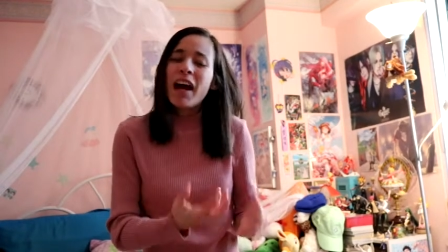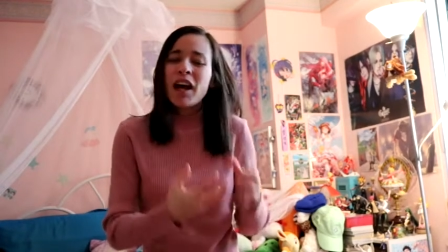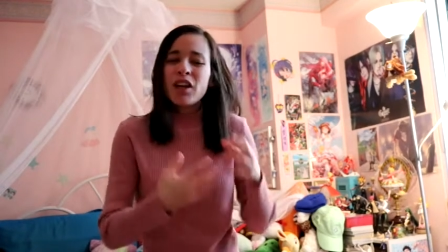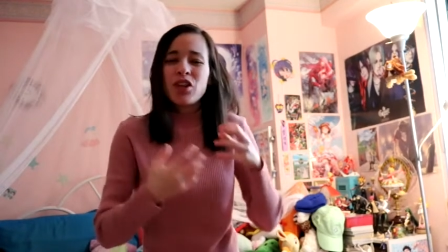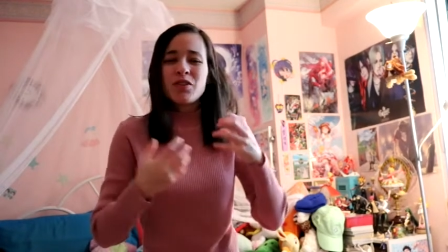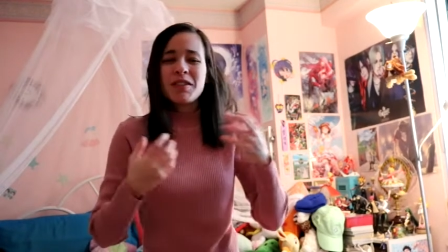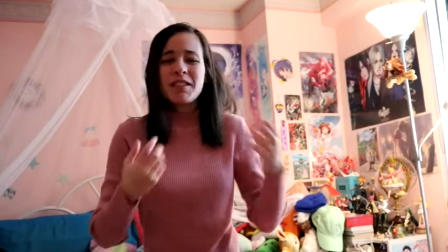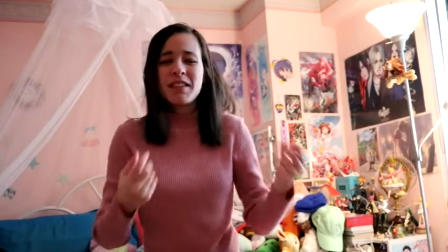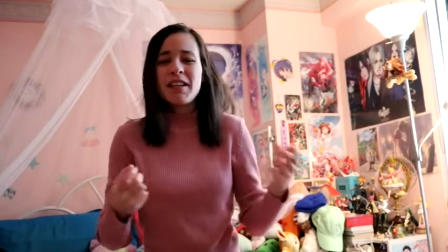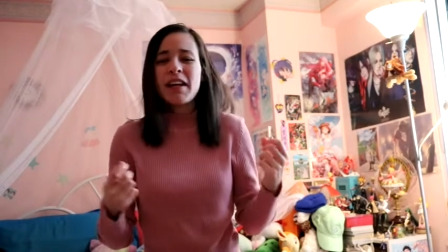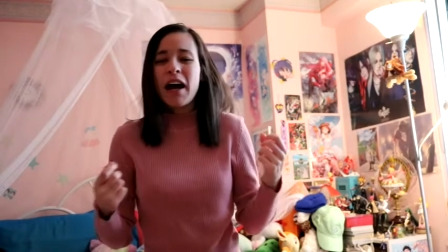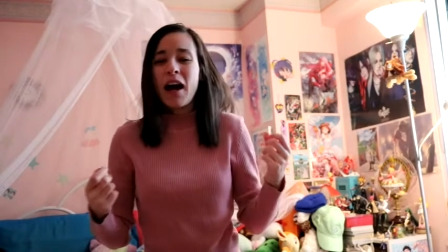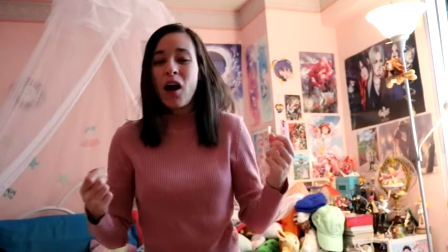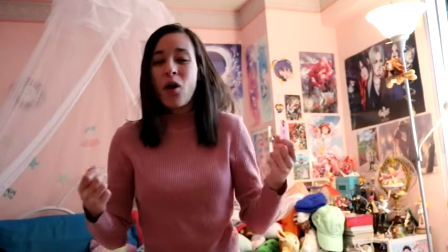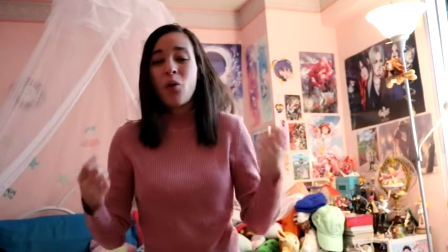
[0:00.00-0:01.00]
And you see
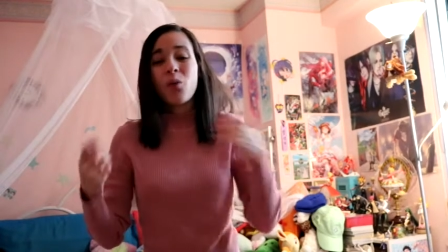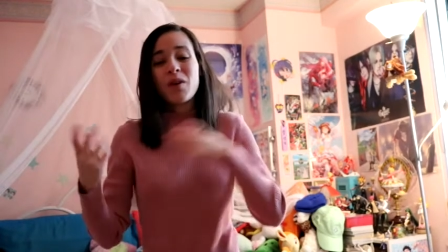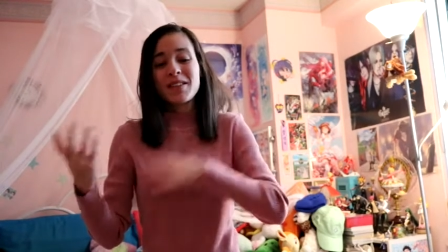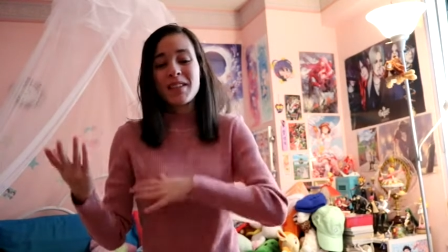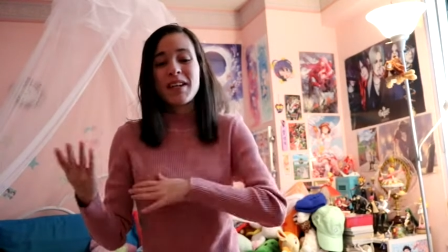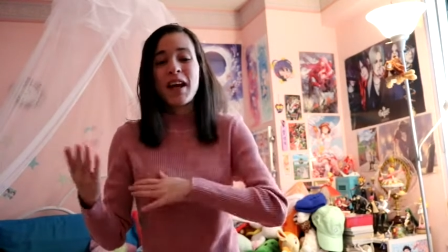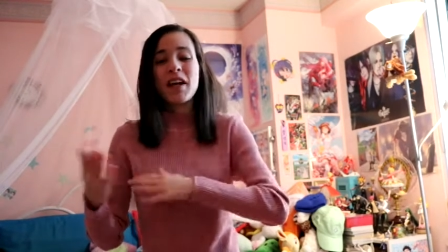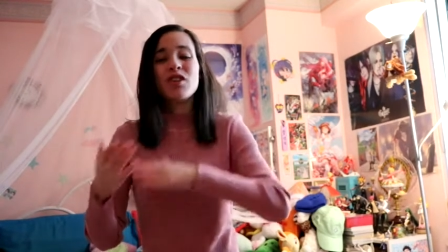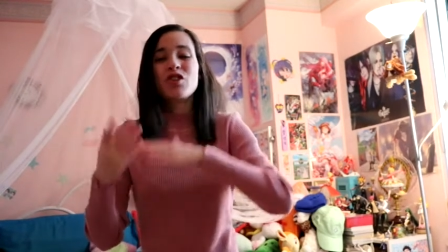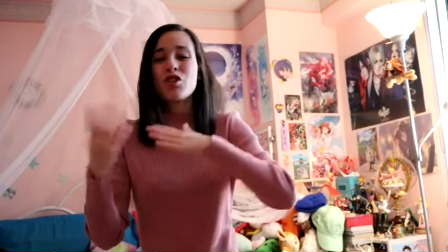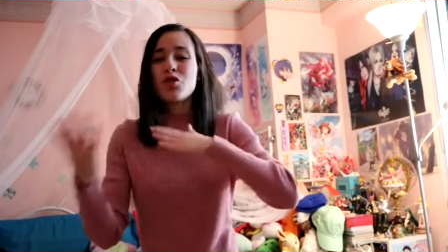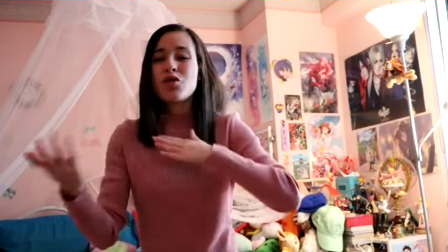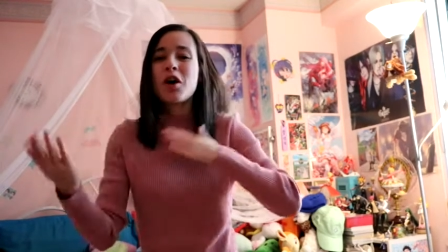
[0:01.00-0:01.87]
how, once again, two